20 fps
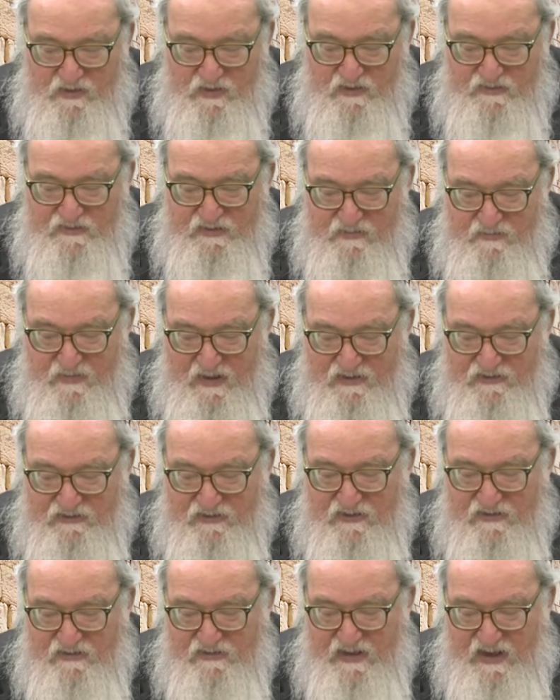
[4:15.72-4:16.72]
Because it
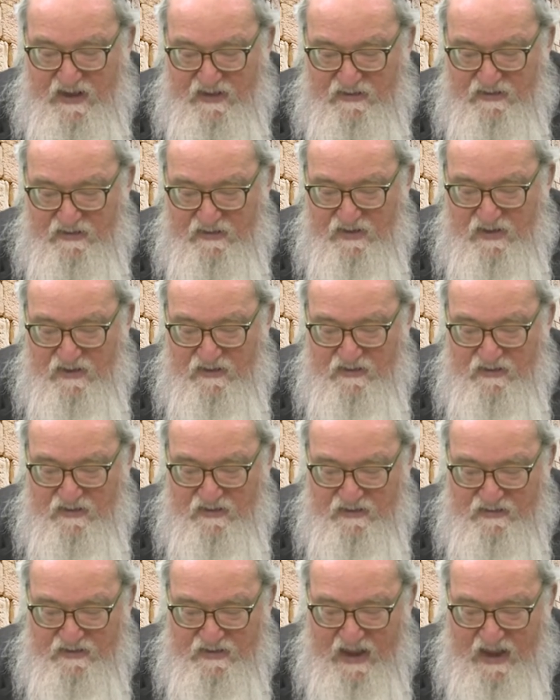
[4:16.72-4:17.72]
mentions that
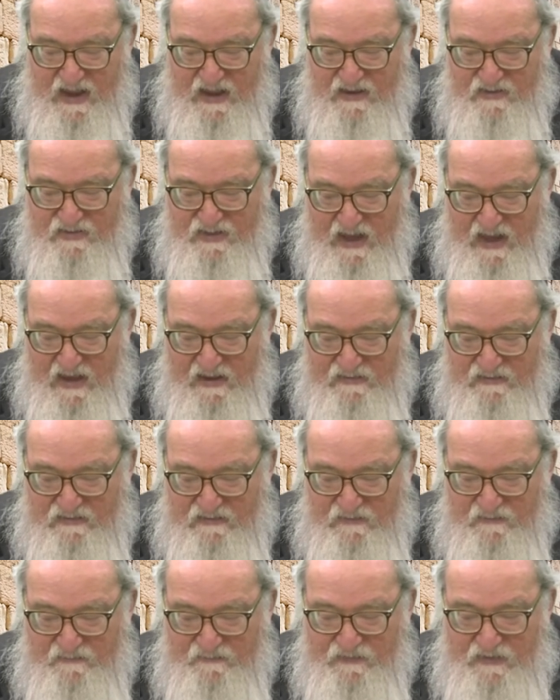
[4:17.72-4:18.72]
the day
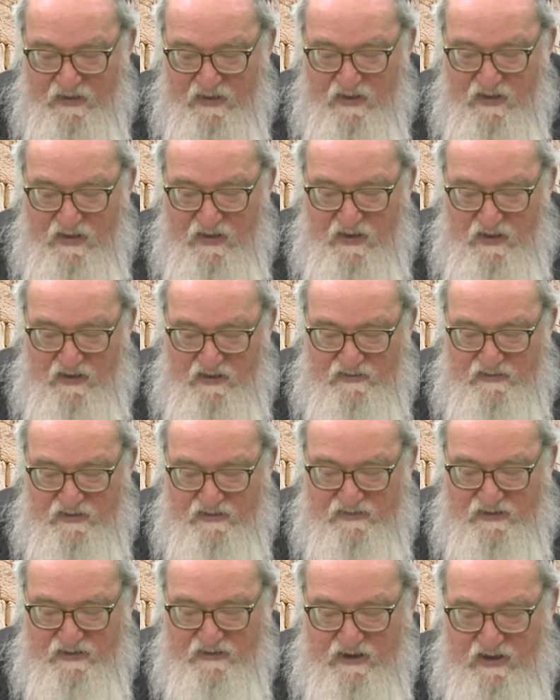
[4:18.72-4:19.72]
that
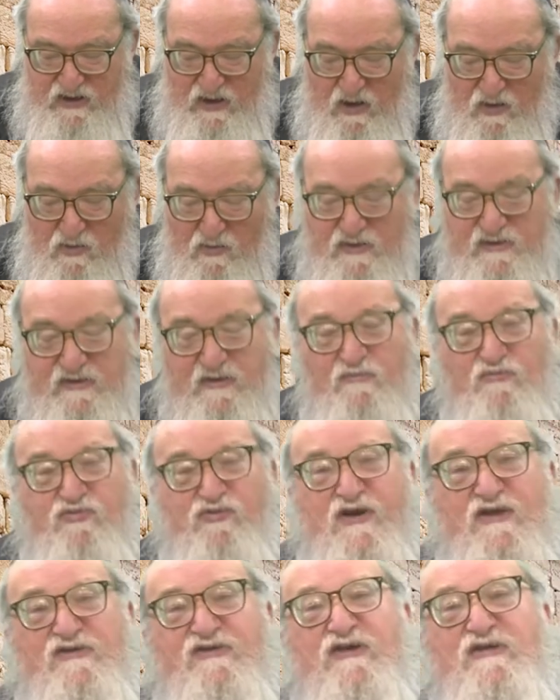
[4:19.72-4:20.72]
Tzidkiyahu was
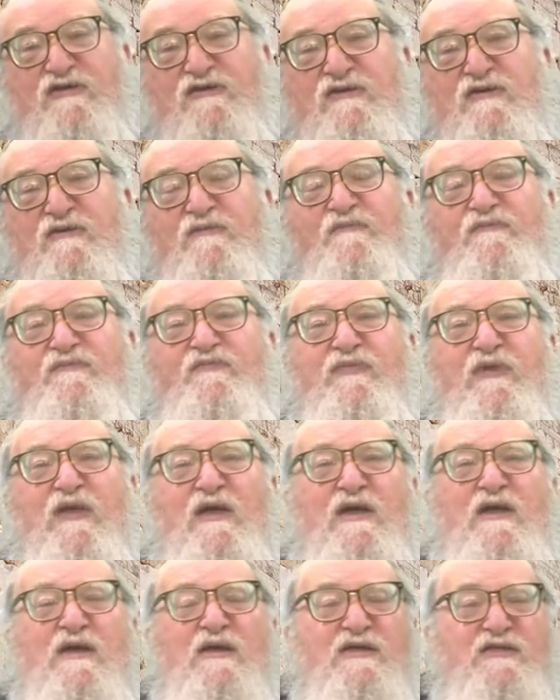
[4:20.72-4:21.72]
imprisoned,
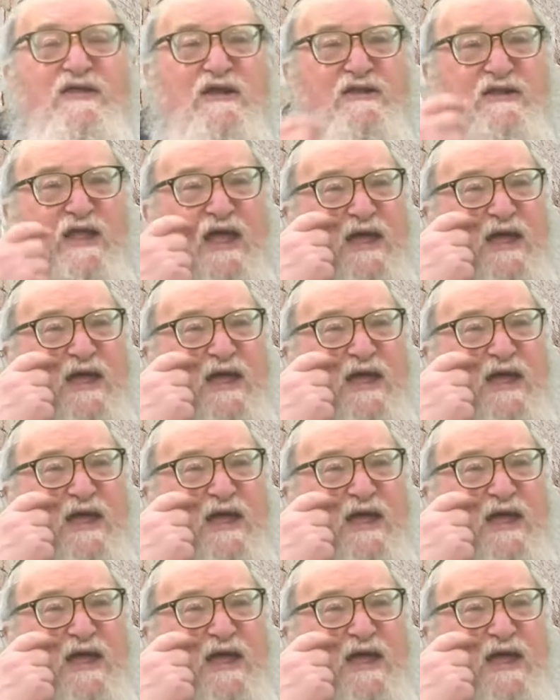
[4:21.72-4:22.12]
the